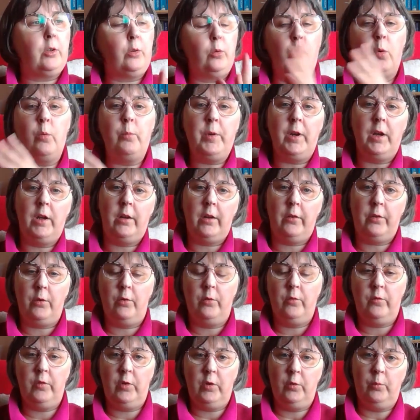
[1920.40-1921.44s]
there will be another
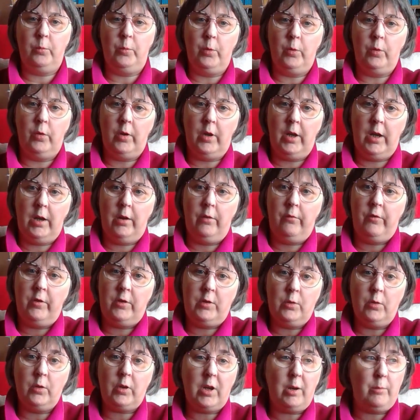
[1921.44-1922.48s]
review
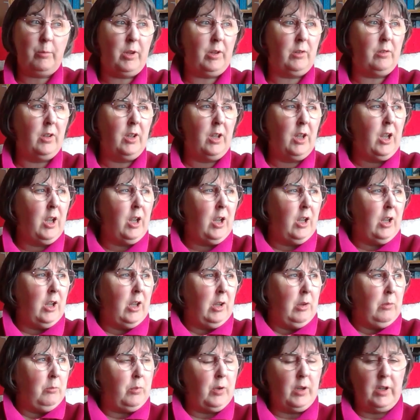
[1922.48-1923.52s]
video coming
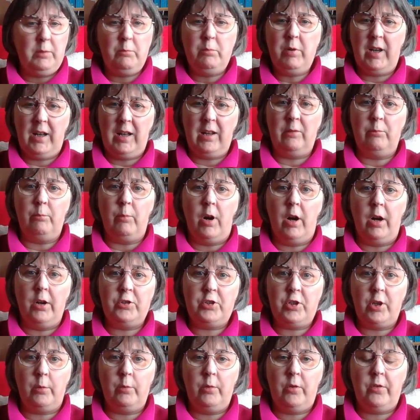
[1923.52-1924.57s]
probably middle of
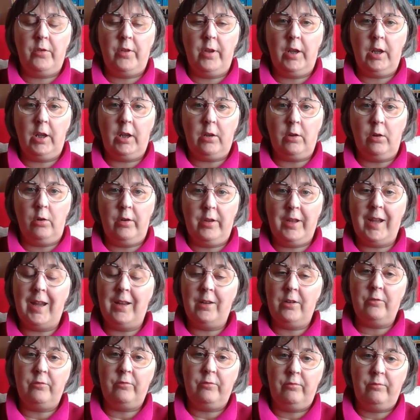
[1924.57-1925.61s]
March, I would think, or the
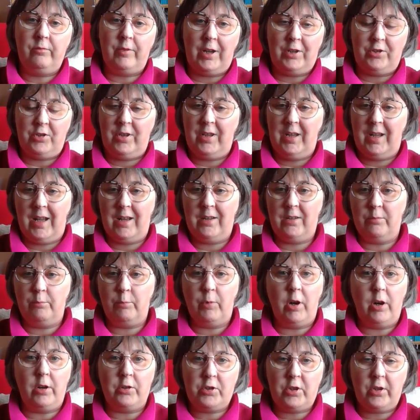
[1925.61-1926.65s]
end of
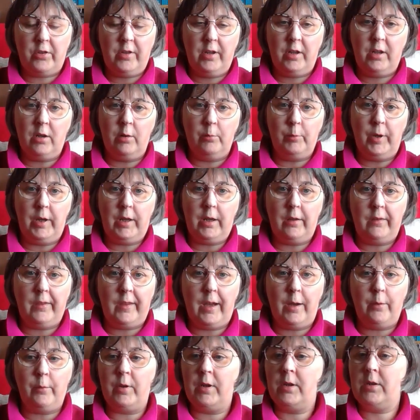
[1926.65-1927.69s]
March. I think I'll make it
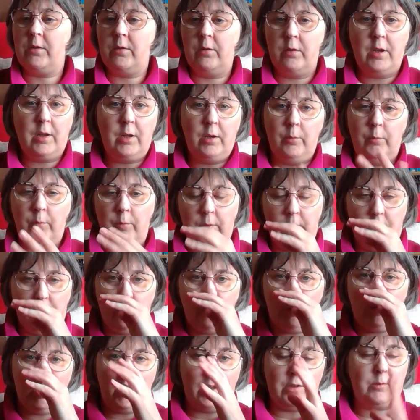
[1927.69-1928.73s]
that way, so
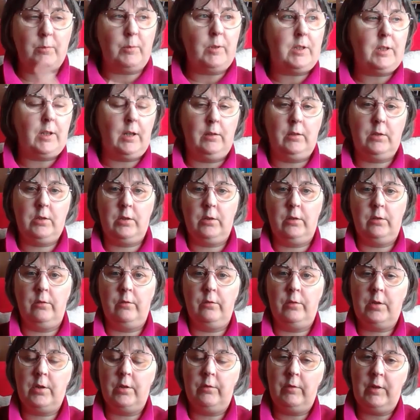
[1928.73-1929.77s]
it gives me time
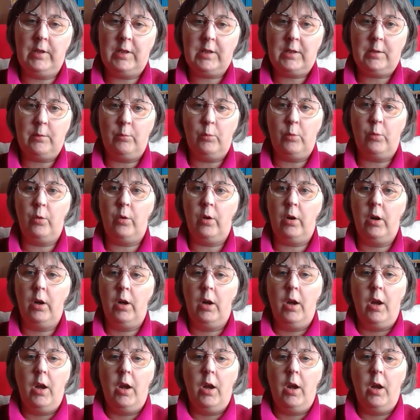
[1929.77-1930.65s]
to read some more.